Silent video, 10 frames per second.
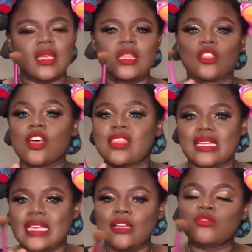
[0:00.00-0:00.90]
Not that
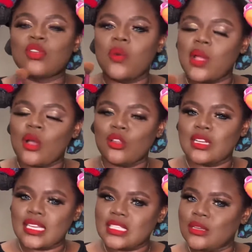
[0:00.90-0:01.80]
I do not wear colored
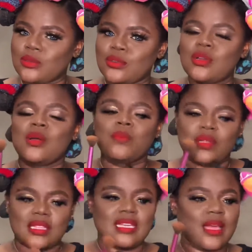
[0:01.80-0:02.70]
eyeshadow, but
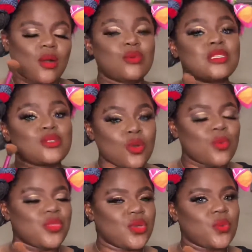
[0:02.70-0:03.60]
then I always go
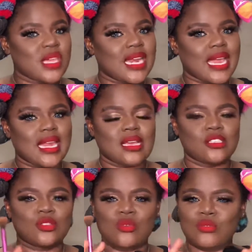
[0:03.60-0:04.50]
with a wing liner.
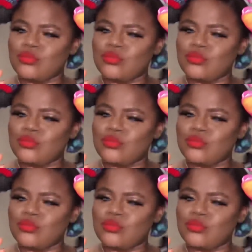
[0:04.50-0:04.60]
So